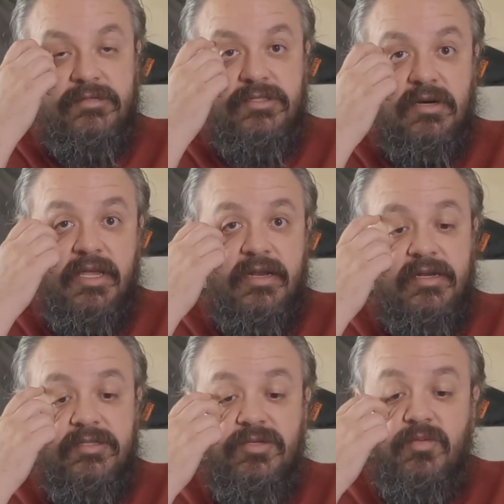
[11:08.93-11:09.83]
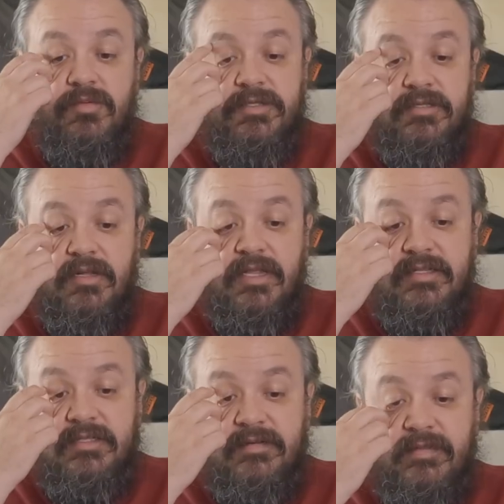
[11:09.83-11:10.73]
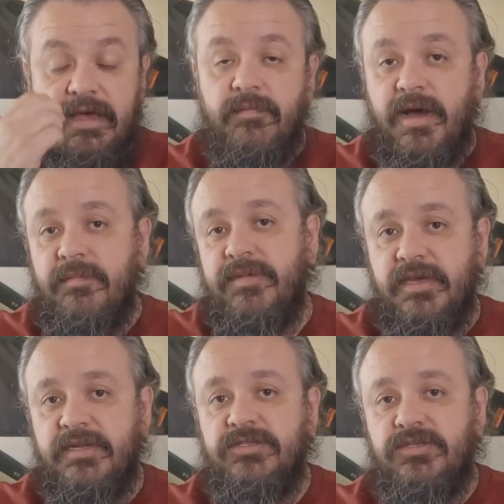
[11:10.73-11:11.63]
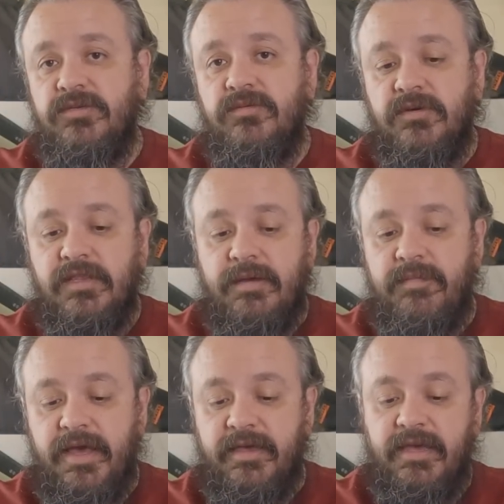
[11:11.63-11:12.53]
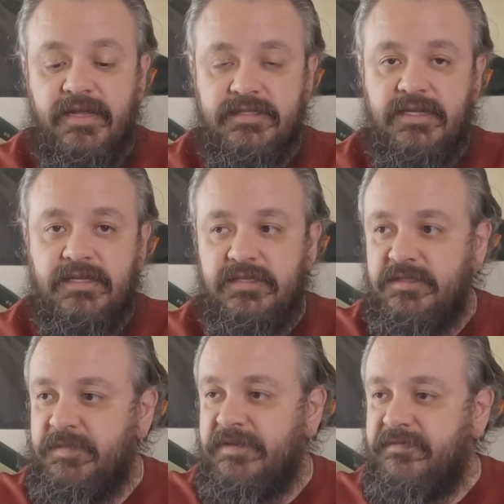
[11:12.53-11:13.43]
when you start getting into whoops and all that stuff. That might be an issue where that back end's gonna just be